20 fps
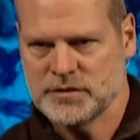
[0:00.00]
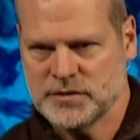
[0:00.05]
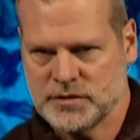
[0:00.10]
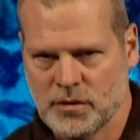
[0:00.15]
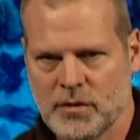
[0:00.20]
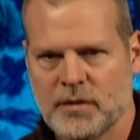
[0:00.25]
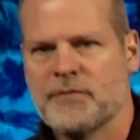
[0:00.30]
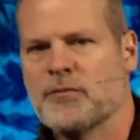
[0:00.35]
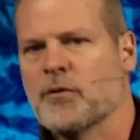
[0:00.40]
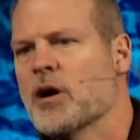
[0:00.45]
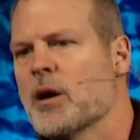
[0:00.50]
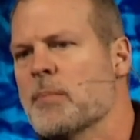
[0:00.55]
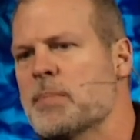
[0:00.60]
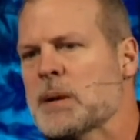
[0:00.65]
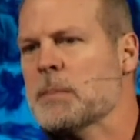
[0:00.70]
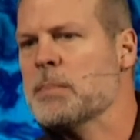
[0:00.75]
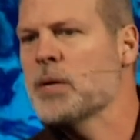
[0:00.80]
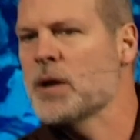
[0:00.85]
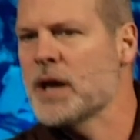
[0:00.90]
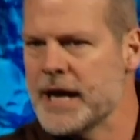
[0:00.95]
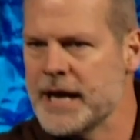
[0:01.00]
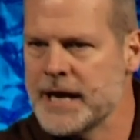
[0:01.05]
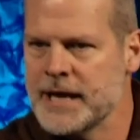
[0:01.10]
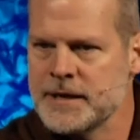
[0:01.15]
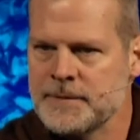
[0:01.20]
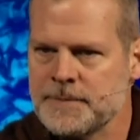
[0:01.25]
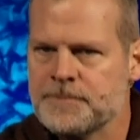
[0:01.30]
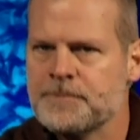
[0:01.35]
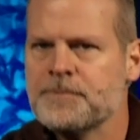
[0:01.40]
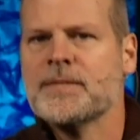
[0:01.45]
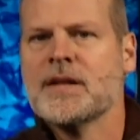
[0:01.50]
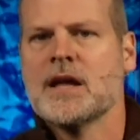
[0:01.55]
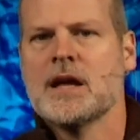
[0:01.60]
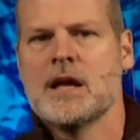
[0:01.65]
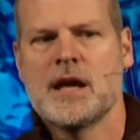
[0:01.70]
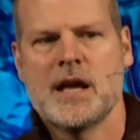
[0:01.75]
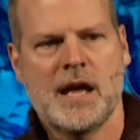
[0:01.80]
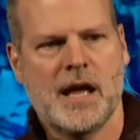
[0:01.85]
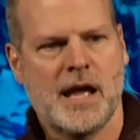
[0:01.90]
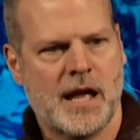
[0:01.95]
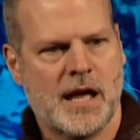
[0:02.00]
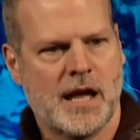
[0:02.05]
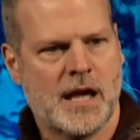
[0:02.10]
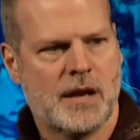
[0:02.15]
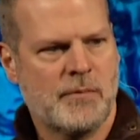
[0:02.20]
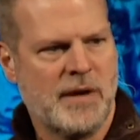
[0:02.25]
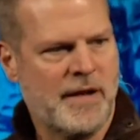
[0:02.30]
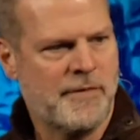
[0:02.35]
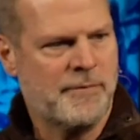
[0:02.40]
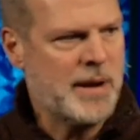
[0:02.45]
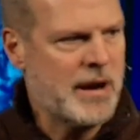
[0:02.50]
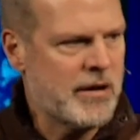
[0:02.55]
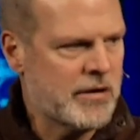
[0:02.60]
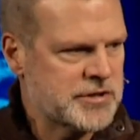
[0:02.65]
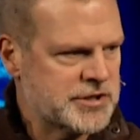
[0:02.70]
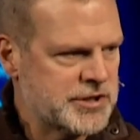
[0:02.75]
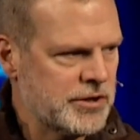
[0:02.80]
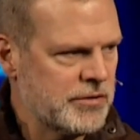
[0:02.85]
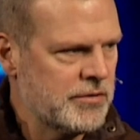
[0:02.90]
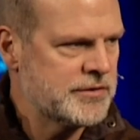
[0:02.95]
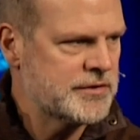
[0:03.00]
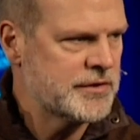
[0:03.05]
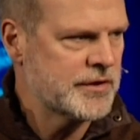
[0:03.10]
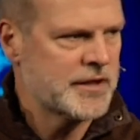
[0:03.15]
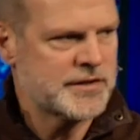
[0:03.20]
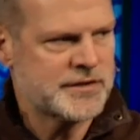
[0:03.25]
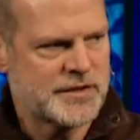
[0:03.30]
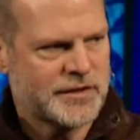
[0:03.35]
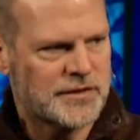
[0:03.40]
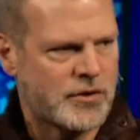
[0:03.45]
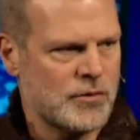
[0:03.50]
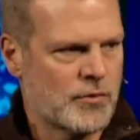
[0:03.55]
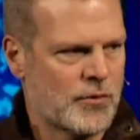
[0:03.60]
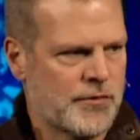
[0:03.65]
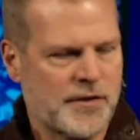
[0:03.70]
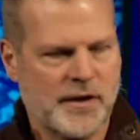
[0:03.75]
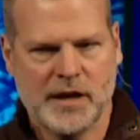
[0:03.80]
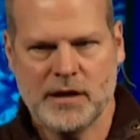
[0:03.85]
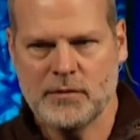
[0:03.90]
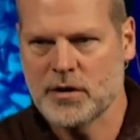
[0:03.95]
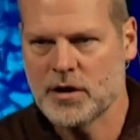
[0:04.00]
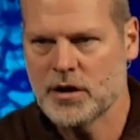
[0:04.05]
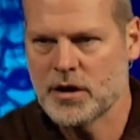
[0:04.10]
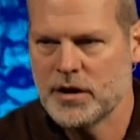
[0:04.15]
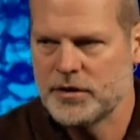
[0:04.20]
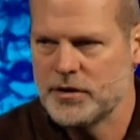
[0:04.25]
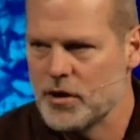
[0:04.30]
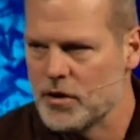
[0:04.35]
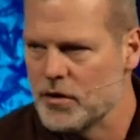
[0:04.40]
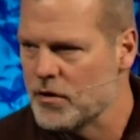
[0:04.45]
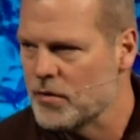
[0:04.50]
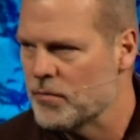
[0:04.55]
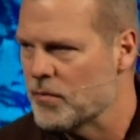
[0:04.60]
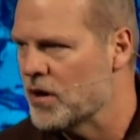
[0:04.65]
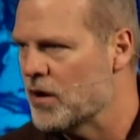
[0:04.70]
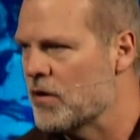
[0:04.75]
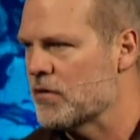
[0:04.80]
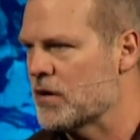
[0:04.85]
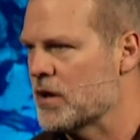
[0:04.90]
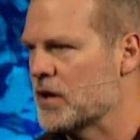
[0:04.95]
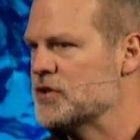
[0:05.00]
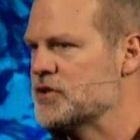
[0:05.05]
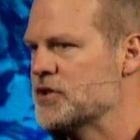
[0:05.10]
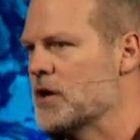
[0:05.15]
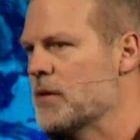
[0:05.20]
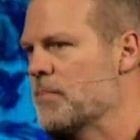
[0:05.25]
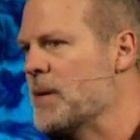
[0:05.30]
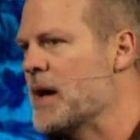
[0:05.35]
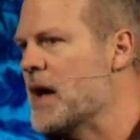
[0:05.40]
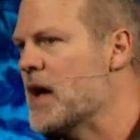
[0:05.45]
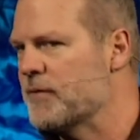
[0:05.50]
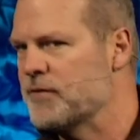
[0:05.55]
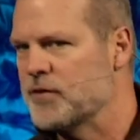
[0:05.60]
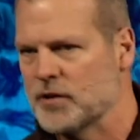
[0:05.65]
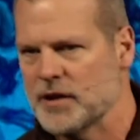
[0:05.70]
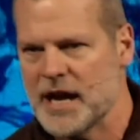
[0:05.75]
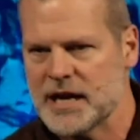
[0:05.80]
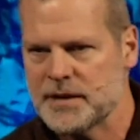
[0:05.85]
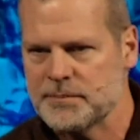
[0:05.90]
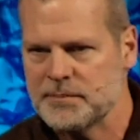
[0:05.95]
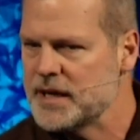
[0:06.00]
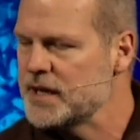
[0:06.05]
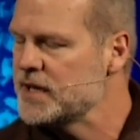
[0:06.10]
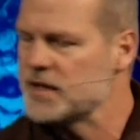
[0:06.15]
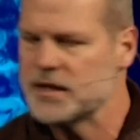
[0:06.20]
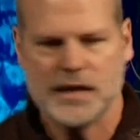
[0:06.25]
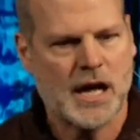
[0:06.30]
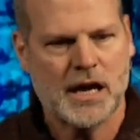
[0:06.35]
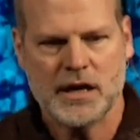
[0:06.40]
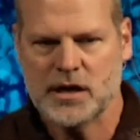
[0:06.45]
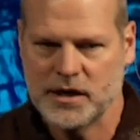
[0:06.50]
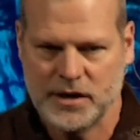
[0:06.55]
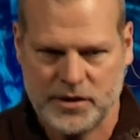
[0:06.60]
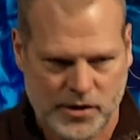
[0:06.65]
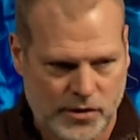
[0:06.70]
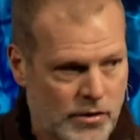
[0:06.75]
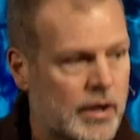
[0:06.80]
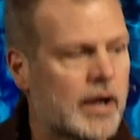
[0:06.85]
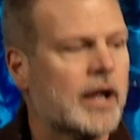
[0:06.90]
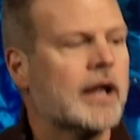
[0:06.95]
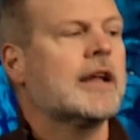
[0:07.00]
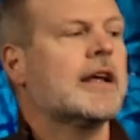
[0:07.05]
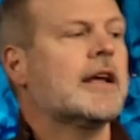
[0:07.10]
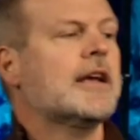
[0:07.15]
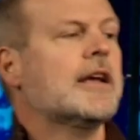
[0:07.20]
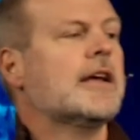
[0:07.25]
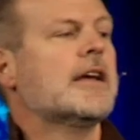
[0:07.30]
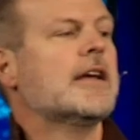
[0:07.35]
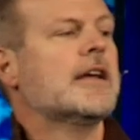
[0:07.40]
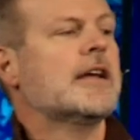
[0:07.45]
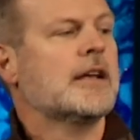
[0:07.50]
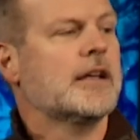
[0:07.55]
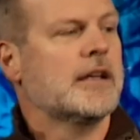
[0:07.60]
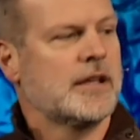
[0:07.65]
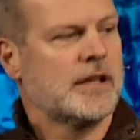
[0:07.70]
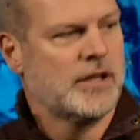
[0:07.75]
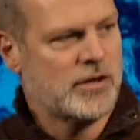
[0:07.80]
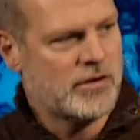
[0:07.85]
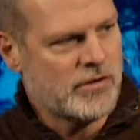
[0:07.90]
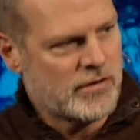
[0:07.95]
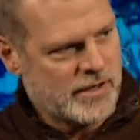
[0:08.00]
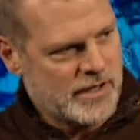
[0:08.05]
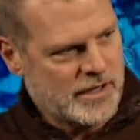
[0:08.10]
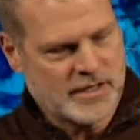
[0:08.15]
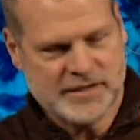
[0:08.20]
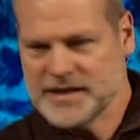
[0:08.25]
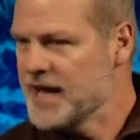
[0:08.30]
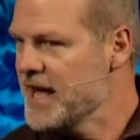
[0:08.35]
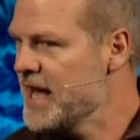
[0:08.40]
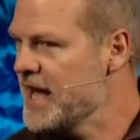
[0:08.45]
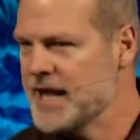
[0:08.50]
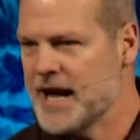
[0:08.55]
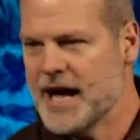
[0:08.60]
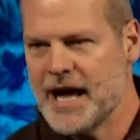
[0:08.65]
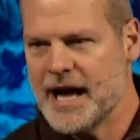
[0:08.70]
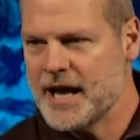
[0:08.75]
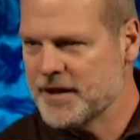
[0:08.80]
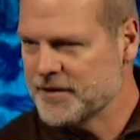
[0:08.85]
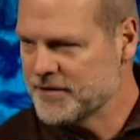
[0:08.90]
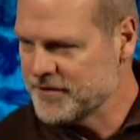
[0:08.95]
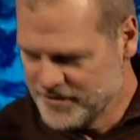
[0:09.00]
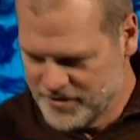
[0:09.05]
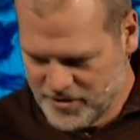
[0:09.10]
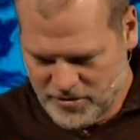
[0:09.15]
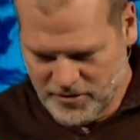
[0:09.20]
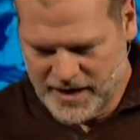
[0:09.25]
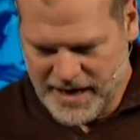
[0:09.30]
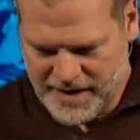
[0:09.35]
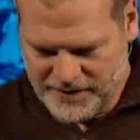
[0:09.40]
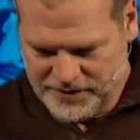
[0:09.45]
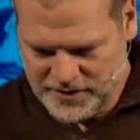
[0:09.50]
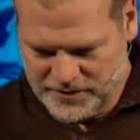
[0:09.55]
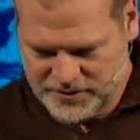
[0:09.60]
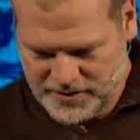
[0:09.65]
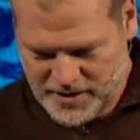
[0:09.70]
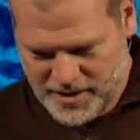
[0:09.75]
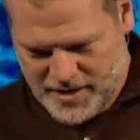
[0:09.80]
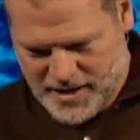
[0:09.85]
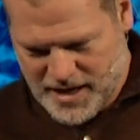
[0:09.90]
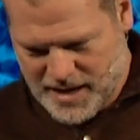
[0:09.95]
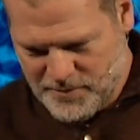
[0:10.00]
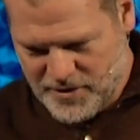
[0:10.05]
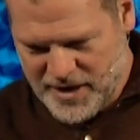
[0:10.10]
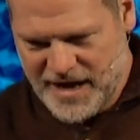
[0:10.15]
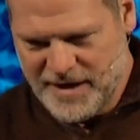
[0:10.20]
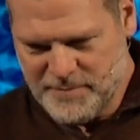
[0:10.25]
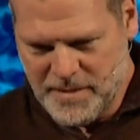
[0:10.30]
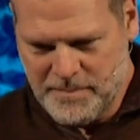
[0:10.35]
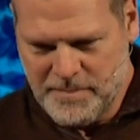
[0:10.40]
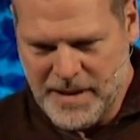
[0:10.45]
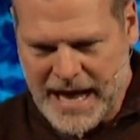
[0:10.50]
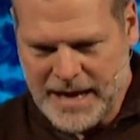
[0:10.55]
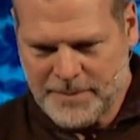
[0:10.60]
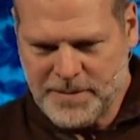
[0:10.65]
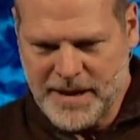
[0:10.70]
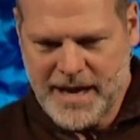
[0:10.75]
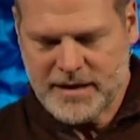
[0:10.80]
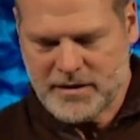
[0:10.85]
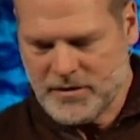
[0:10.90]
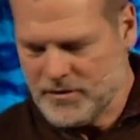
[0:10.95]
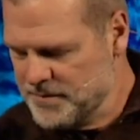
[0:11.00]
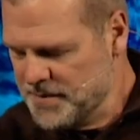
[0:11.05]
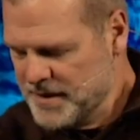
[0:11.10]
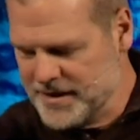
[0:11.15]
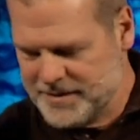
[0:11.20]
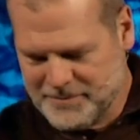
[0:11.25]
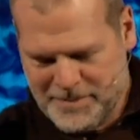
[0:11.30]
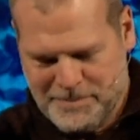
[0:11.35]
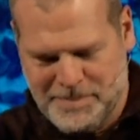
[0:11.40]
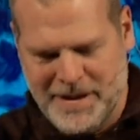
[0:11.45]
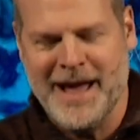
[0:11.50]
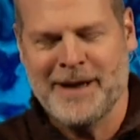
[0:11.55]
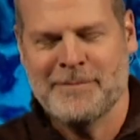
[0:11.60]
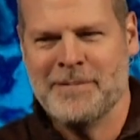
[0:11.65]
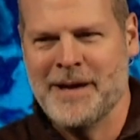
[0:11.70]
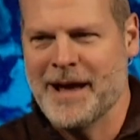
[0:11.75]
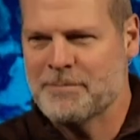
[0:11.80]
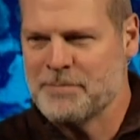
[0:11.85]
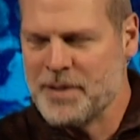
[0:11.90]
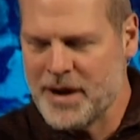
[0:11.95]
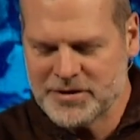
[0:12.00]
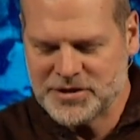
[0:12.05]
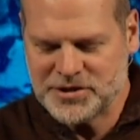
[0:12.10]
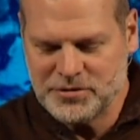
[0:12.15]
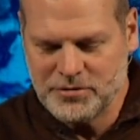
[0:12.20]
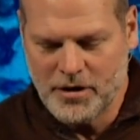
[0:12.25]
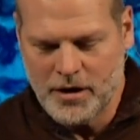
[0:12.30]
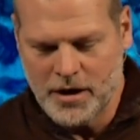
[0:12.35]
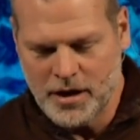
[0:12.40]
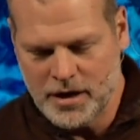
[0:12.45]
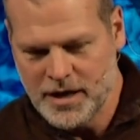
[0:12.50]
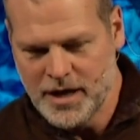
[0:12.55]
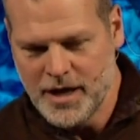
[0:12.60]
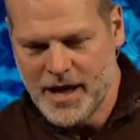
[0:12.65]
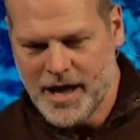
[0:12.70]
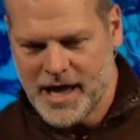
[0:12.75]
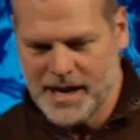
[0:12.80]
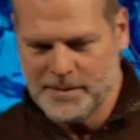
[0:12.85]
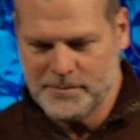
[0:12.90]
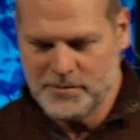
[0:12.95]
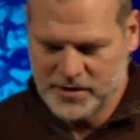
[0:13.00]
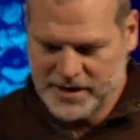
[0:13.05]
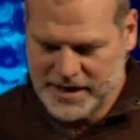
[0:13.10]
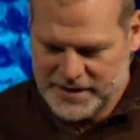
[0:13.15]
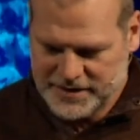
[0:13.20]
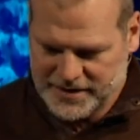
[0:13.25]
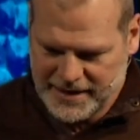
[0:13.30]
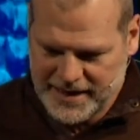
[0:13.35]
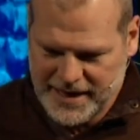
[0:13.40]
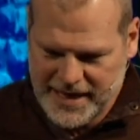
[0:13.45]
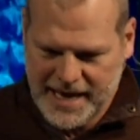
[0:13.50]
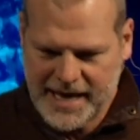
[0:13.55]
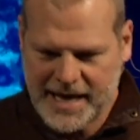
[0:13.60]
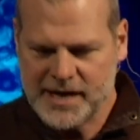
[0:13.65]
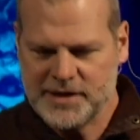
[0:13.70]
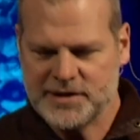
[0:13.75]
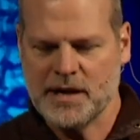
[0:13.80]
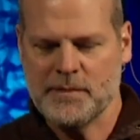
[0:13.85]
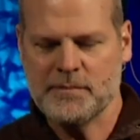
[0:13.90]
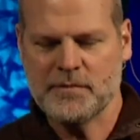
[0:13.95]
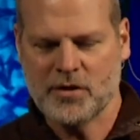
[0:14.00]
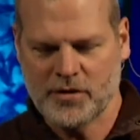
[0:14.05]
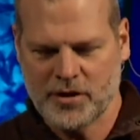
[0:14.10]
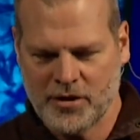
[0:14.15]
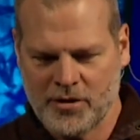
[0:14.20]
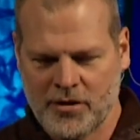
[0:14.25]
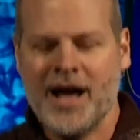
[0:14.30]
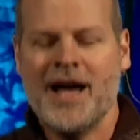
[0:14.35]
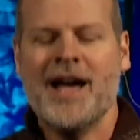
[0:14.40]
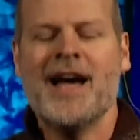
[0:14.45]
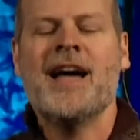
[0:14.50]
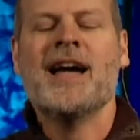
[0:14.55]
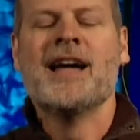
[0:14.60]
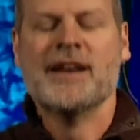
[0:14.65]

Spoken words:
So if we're up in a plane and we have parachutes and it's this cool thing we're going to do and we're all going to jump out. If you're like me, you're not going to do it. You're going to, because I hate heights, and you're going to have I'm going to have my backpack or my backpack parachute on, and I'm going to get to the edge and I'm going to go,